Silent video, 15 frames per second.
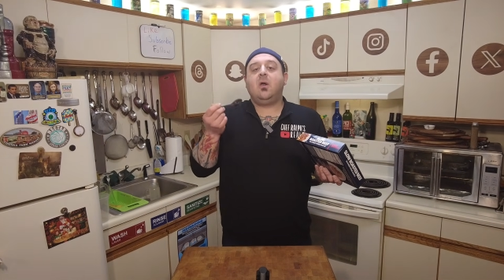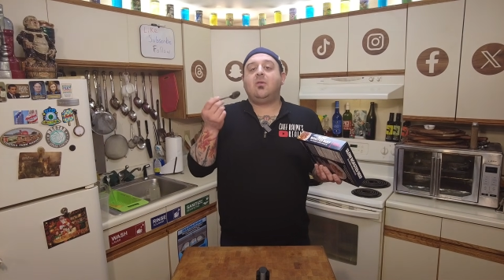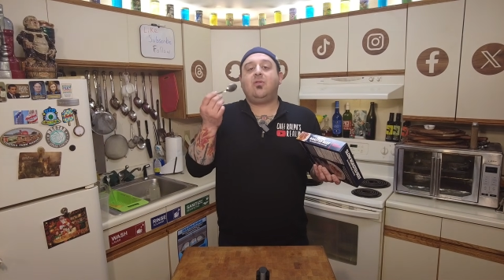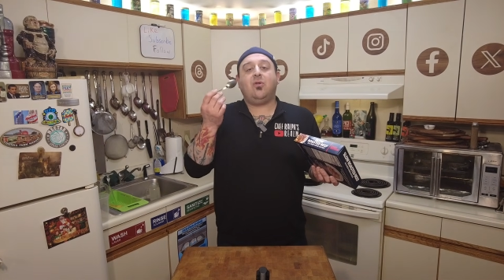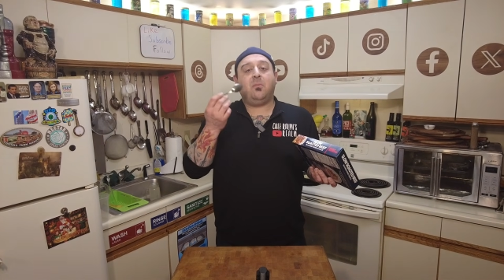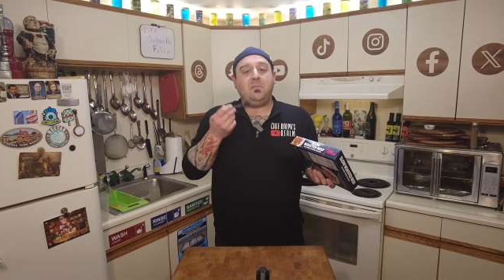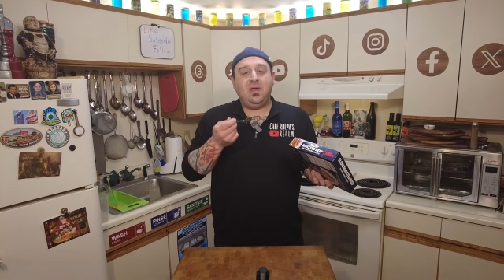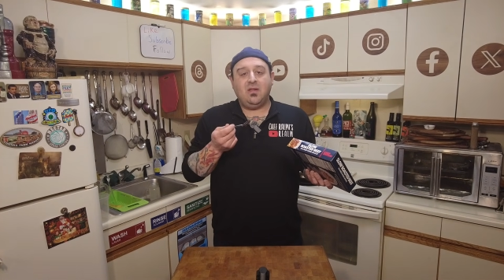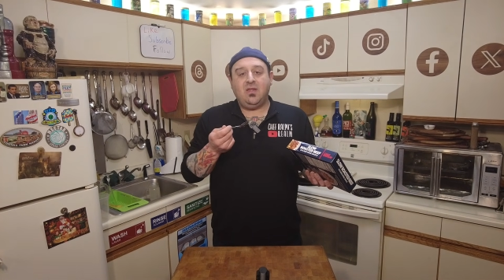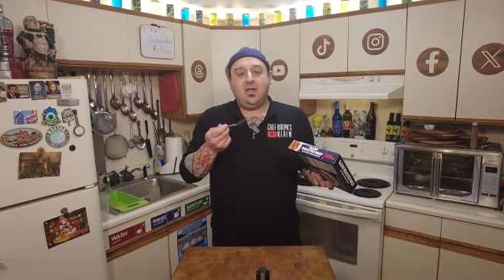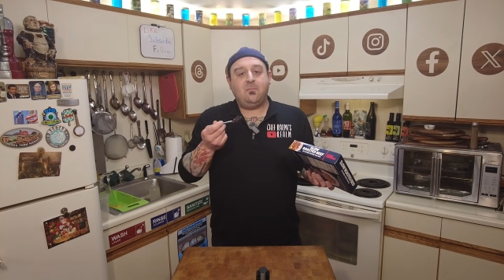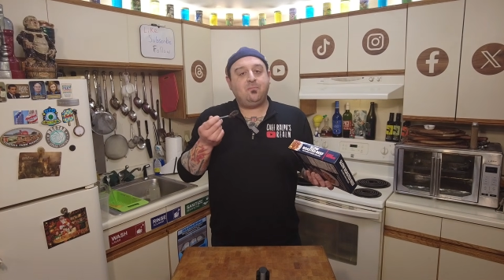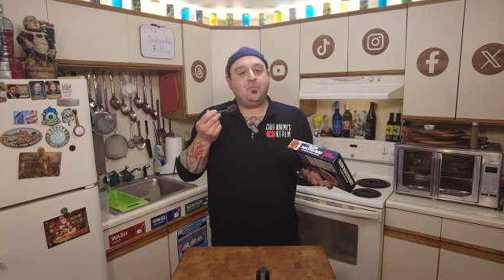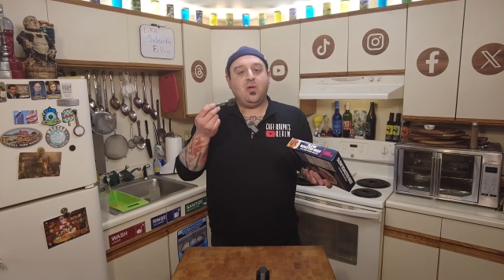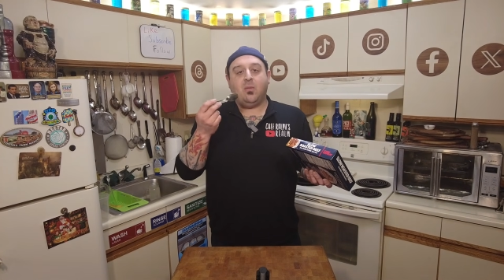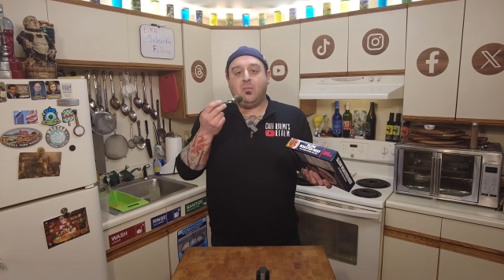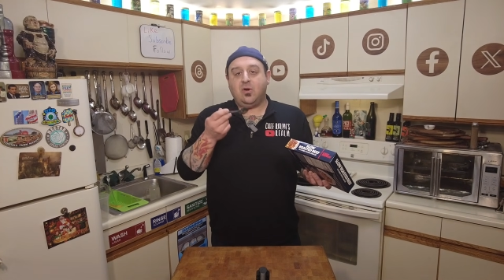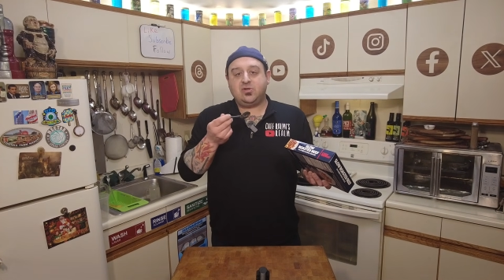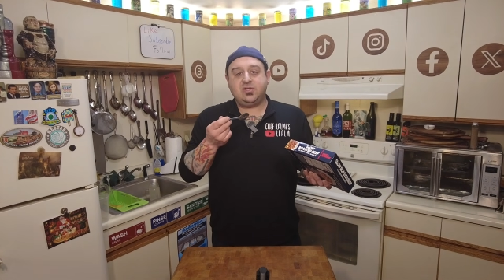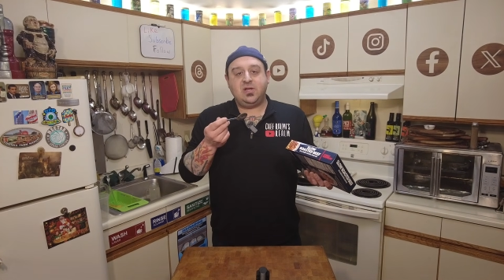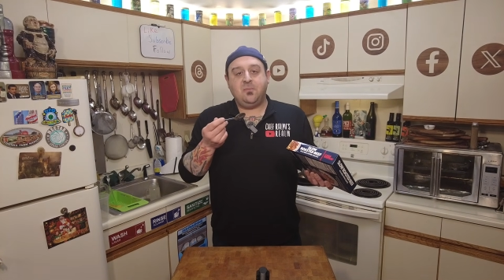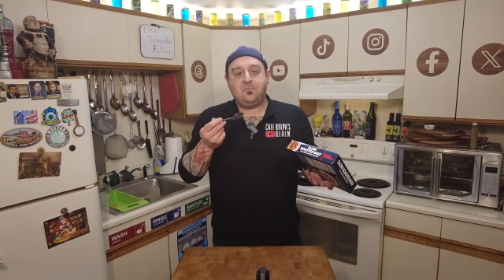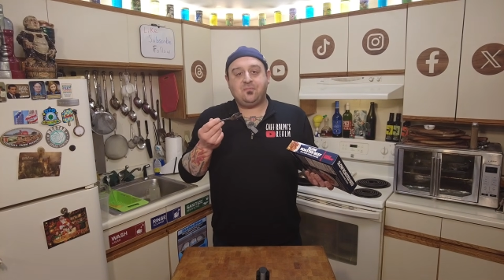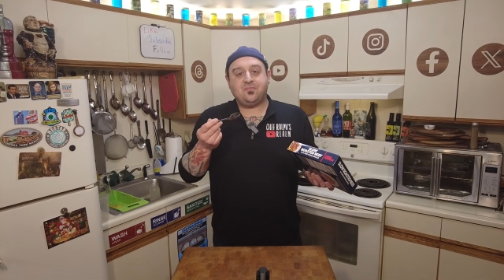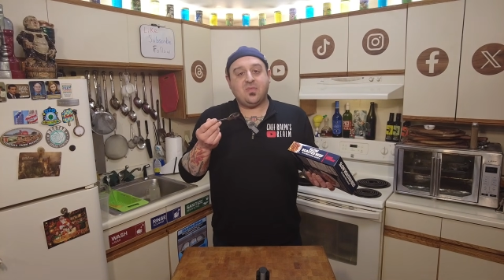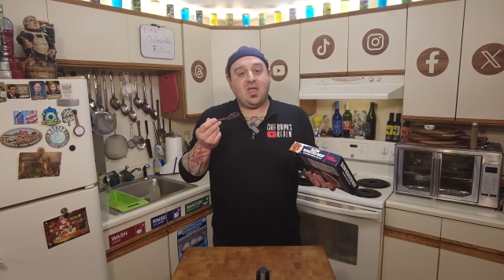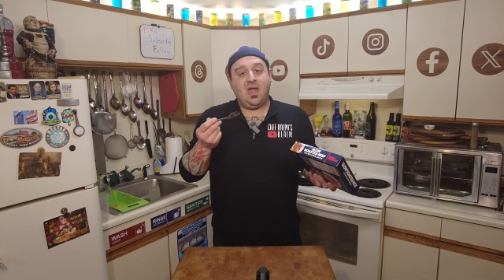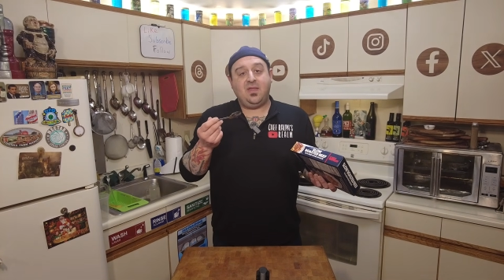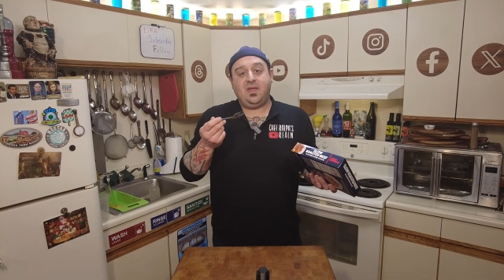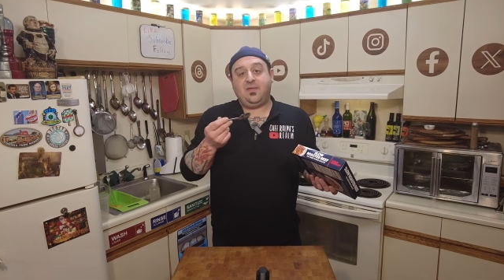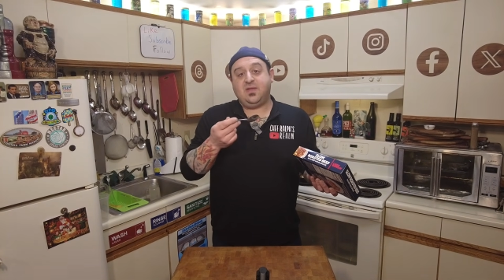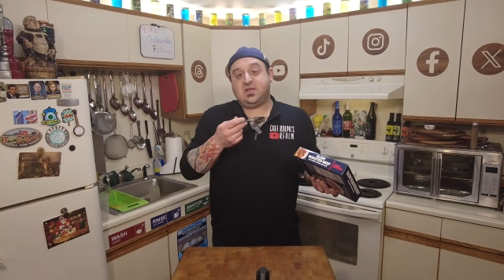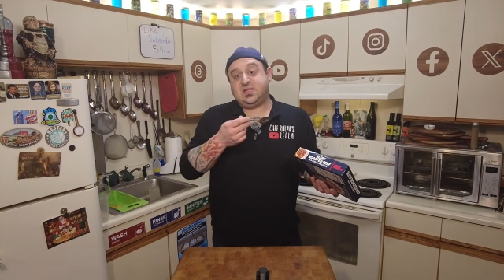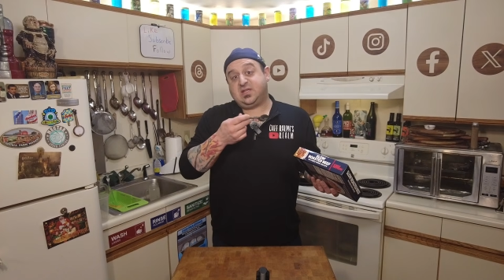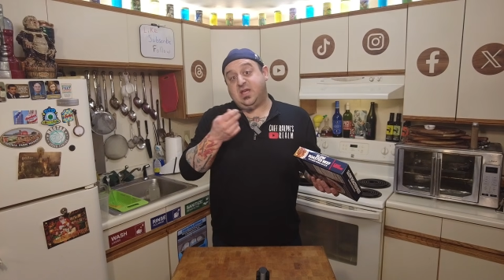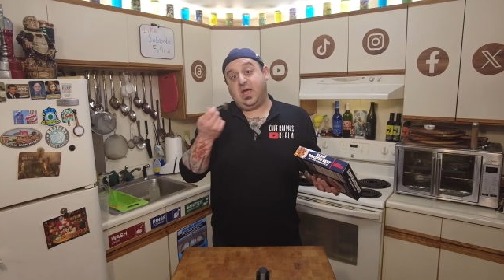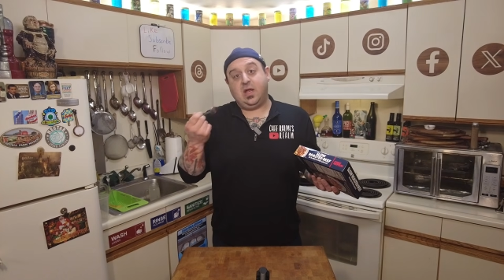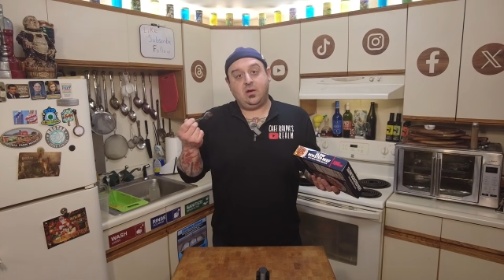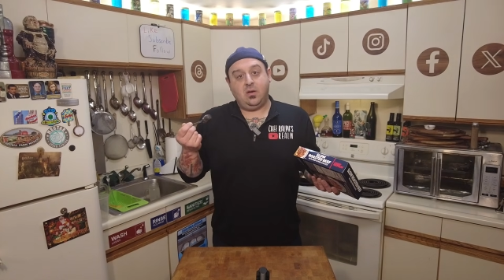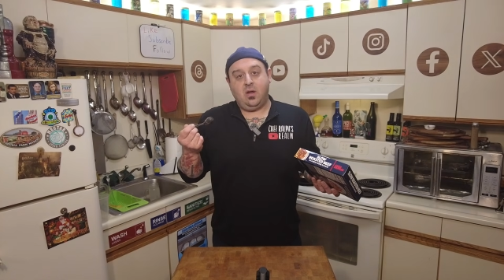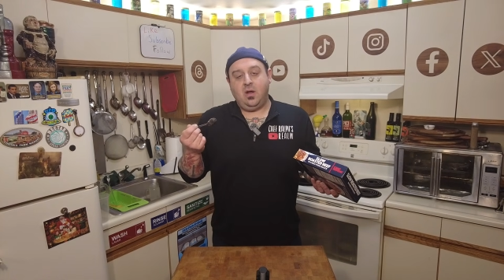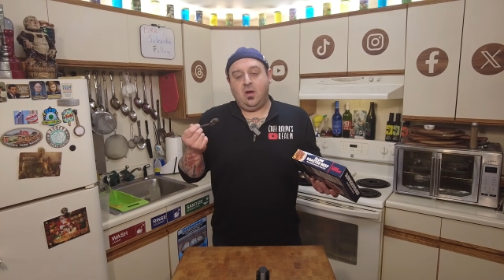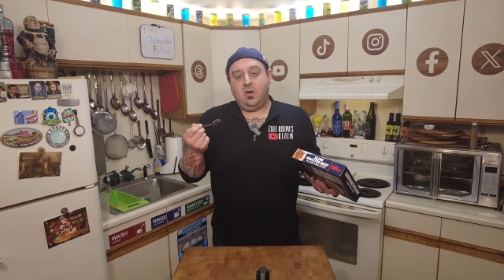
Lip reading: a little mealy, a little mushy, and then the skin,